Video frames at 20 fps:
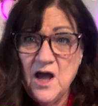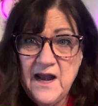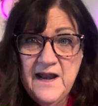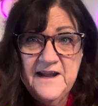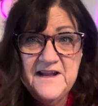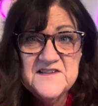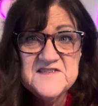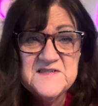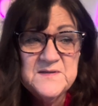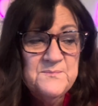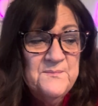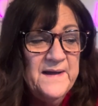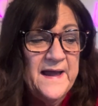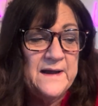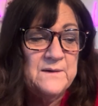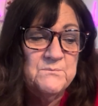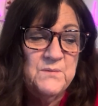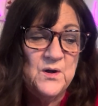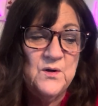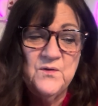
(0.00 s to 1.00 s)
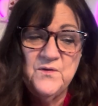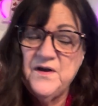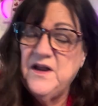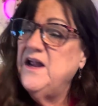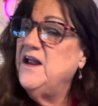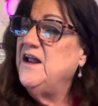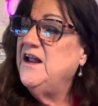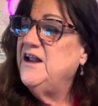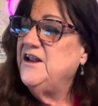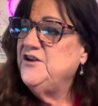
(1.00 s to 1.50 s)
to get some backbone.
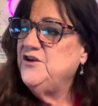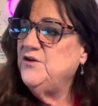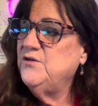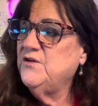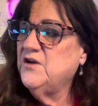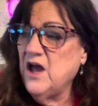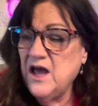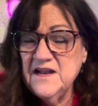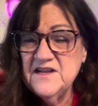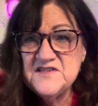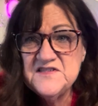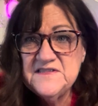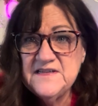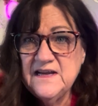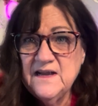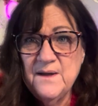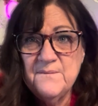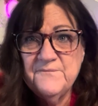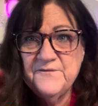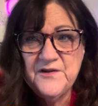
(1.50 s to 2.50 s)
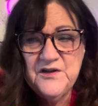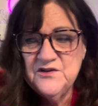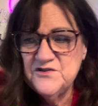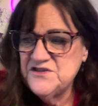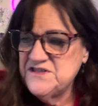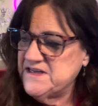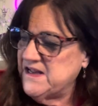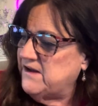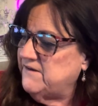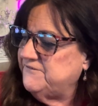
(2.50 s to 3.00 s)
You got to stick up for
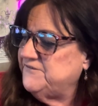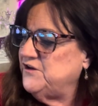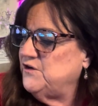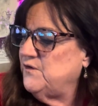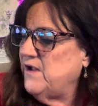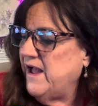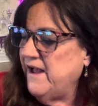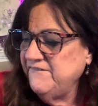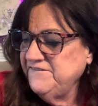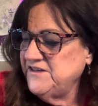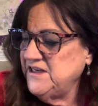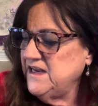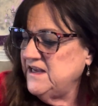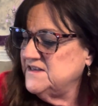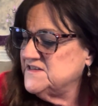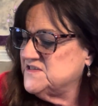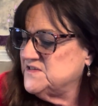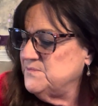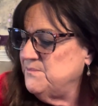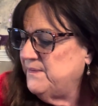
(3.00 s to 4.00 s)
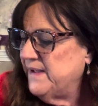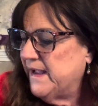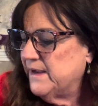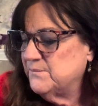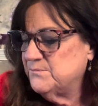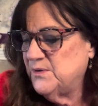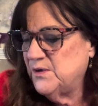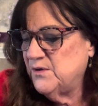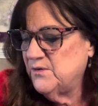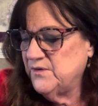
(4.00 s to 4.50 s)
yourself. You have to get some
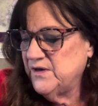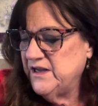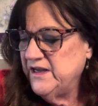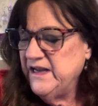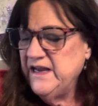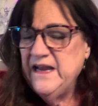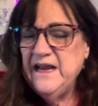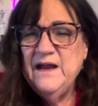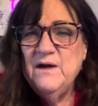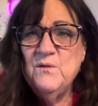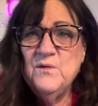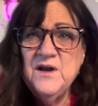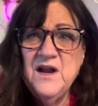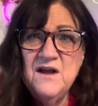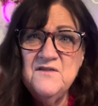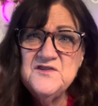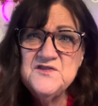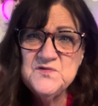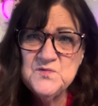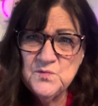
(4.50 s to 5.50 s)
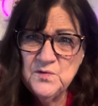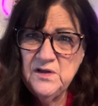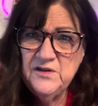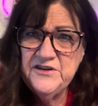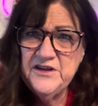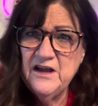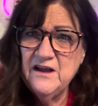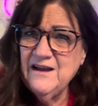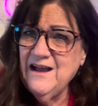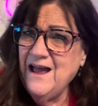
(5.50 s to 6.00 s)
backbone. When I was real
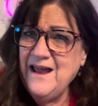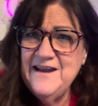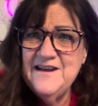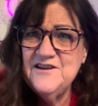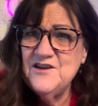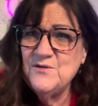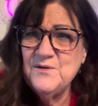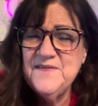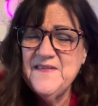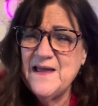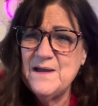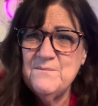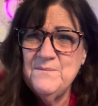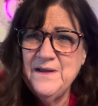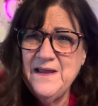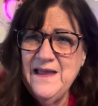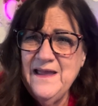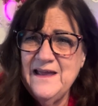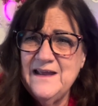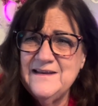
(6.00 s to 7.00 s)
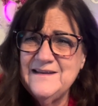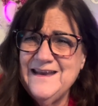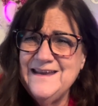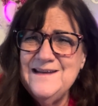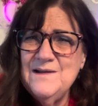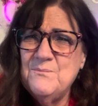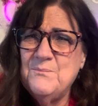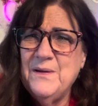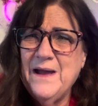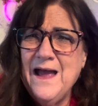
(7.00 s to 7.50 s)
young, I didn't know what that meant. Get
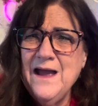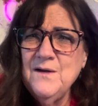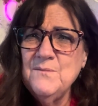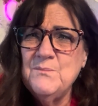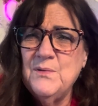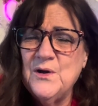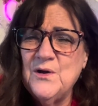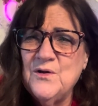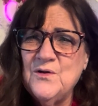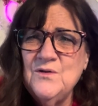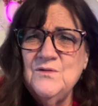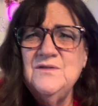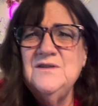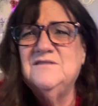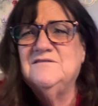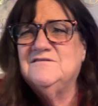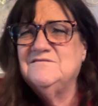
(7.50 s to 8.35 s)
a backbone.